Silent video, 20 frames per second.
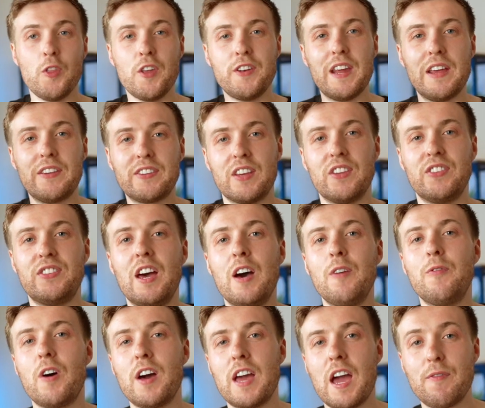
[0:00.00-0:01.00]
the desk
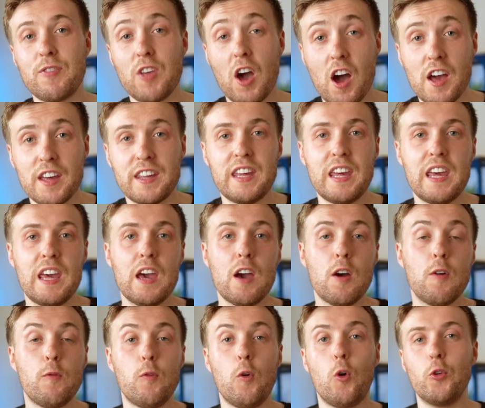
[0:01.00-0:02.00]
itself, I have the
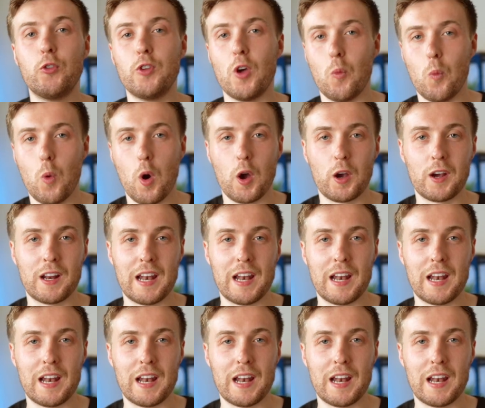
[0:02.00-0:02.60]
IKEA Force-Up work